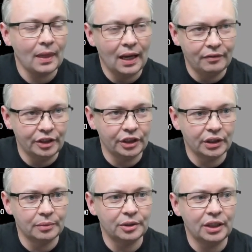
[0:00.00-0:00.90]
every
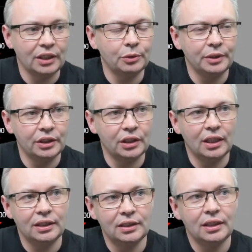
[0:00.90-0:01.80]
circumstance, we
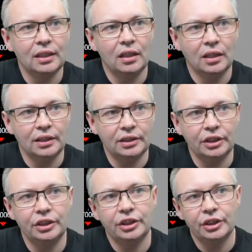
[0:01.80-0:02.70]
decided on this
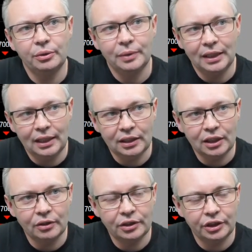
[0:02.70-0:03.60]
ECU we'd let it
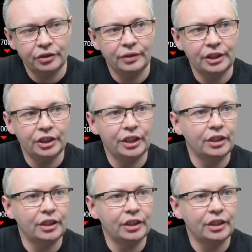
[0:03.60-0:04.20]
go a touch rich here.